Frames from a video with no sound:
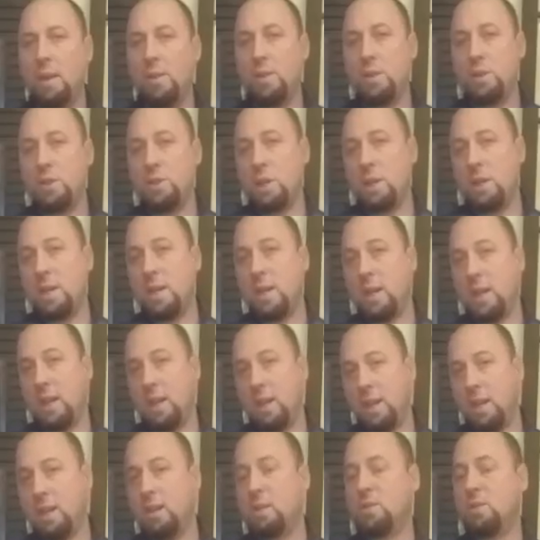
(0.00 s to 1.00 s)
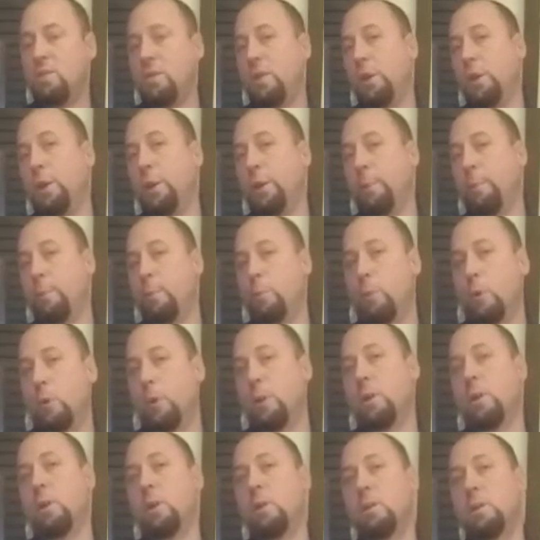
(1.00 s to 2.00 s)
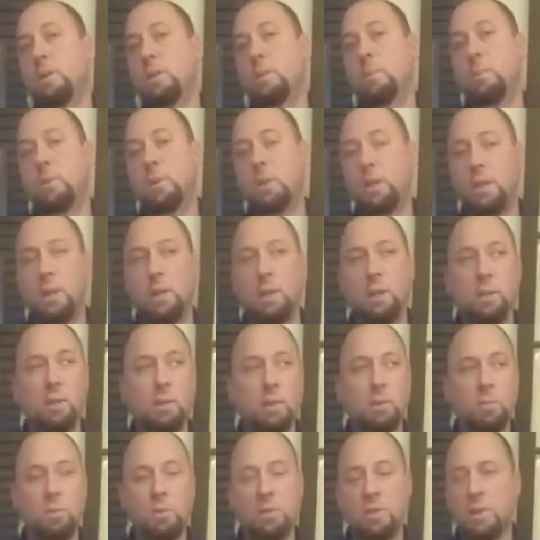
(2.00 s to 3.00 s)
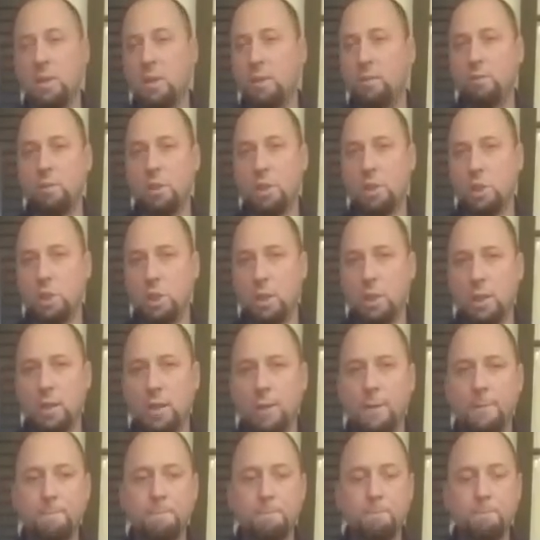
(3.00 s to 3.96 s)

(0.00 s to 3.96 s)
The GDE is very important. It's played in almost every jig.